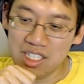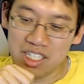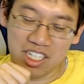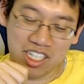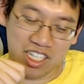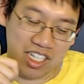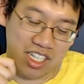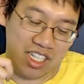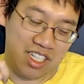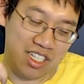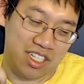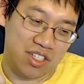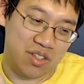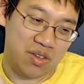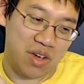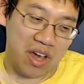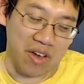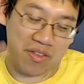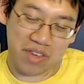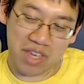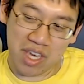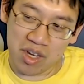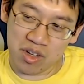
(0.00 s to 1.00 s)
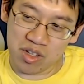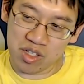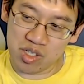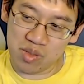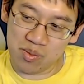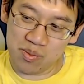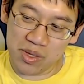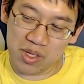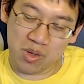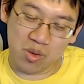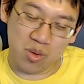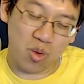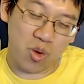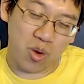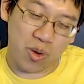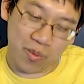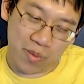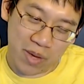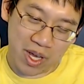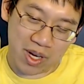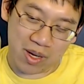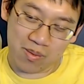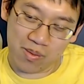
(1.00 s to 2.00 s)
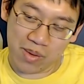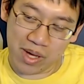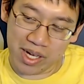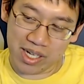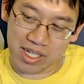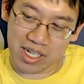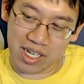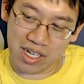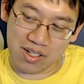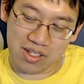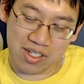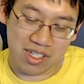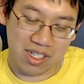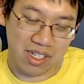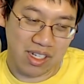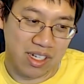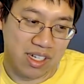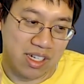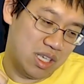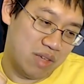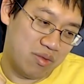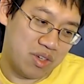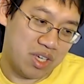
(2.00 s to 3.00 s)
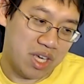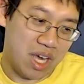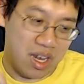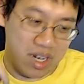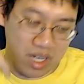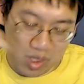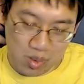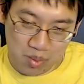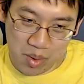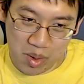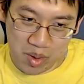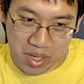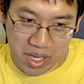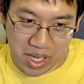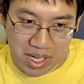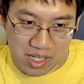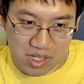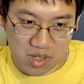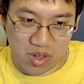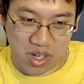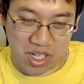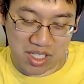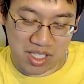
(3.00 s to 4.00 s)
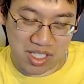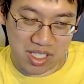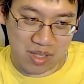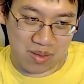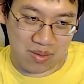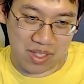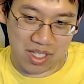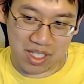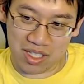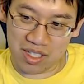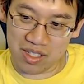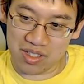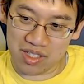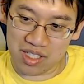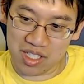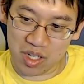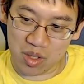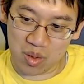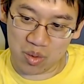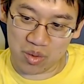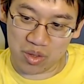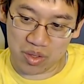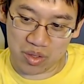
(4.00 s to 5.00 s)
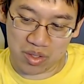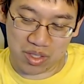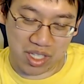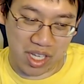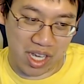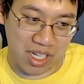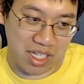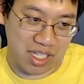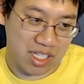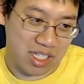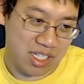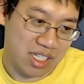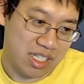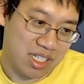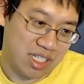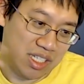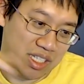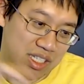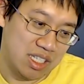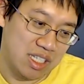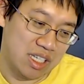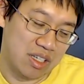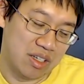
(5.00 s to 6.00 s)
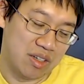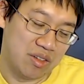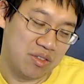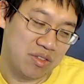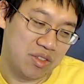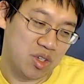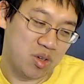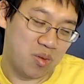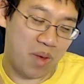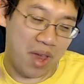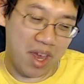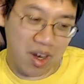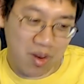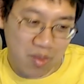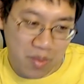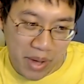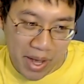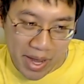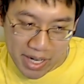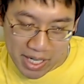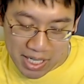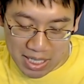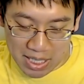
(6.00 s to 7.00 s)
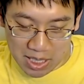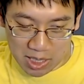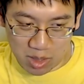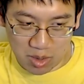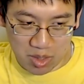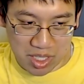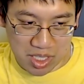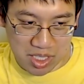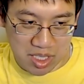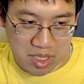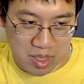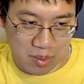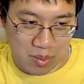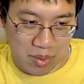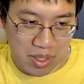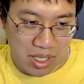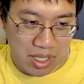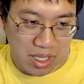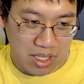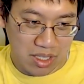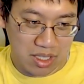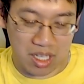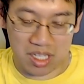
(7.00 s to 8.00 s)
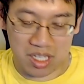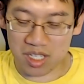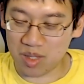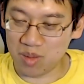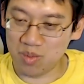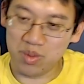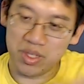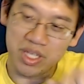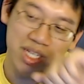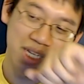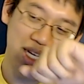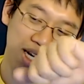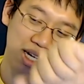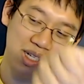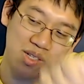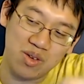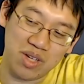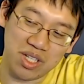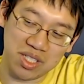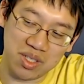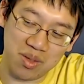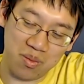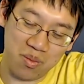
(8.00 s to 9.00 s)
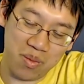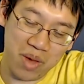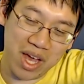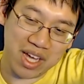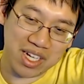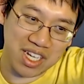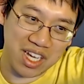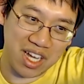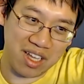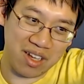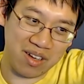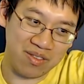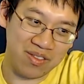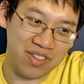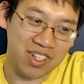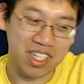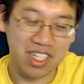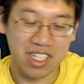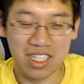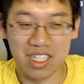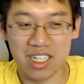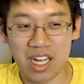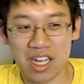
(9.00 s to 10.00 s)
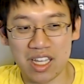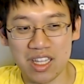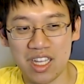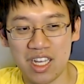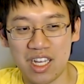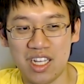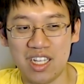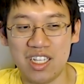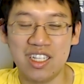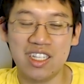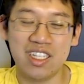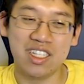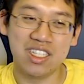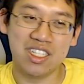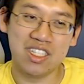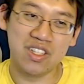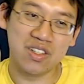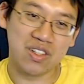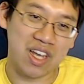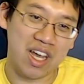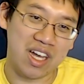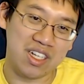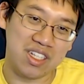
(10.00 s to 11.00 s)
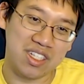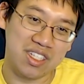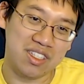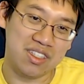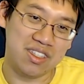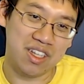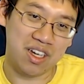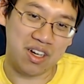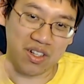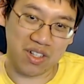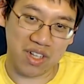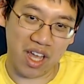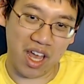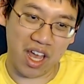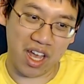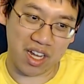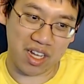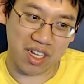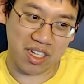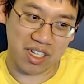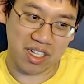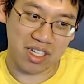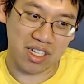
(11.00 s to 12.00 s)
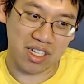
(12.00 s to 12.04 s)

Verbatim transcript: and you have counterspell or mana bind out. If you counterspell King's Ransom, then they're stuck with your deck. If you mana bind King's Ransom, then you can play King's Ransom back at them, and then you get their deck,